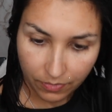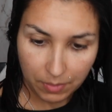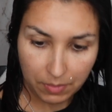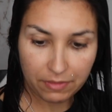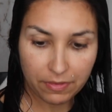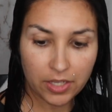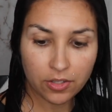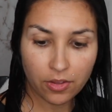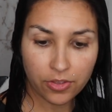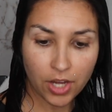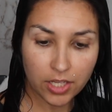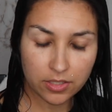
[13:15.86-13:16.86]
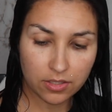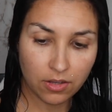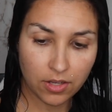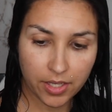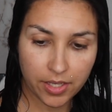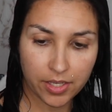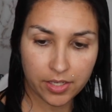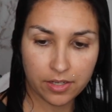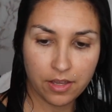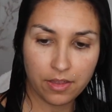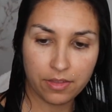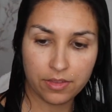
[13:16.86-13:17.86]
My final thoughts
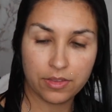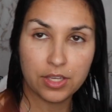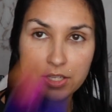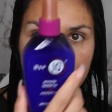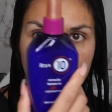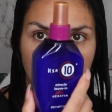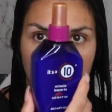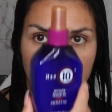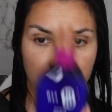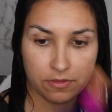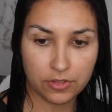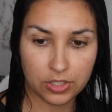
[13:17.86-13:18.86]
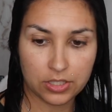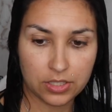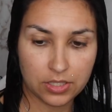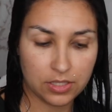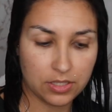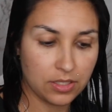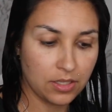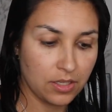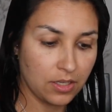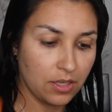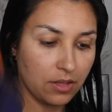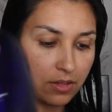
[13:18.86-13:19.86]
on this one versus
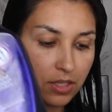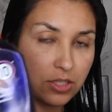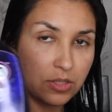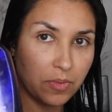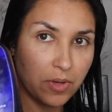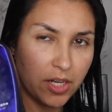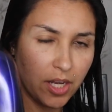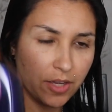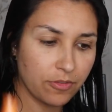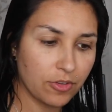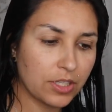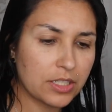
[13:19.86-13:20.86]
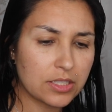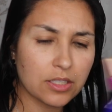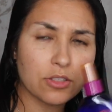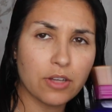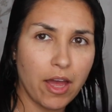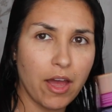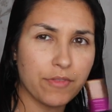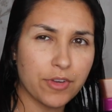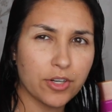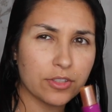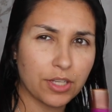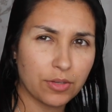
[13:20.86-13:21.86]
this one. I feel like it's a little
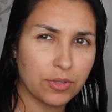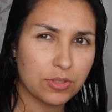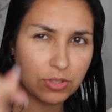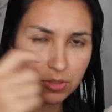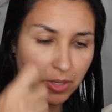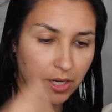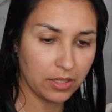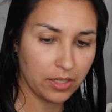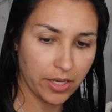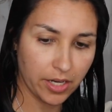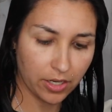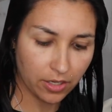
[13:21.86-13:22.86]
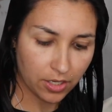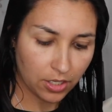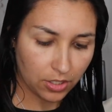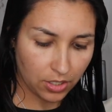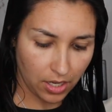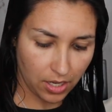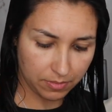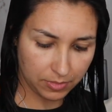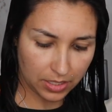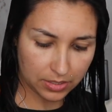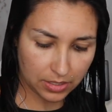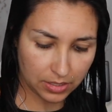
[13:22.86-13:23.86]
heavier, like when you spray it in the hair. I'm
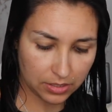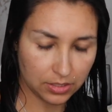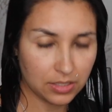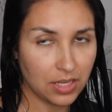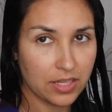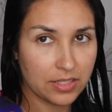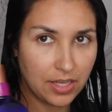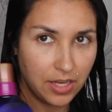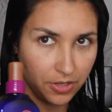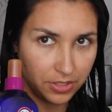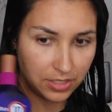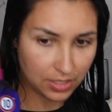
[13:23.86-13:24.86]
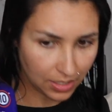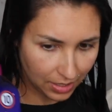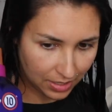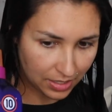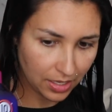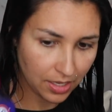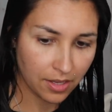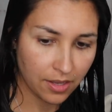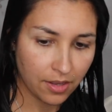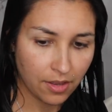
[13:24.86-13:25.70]
guessing that's because it has keratin in it.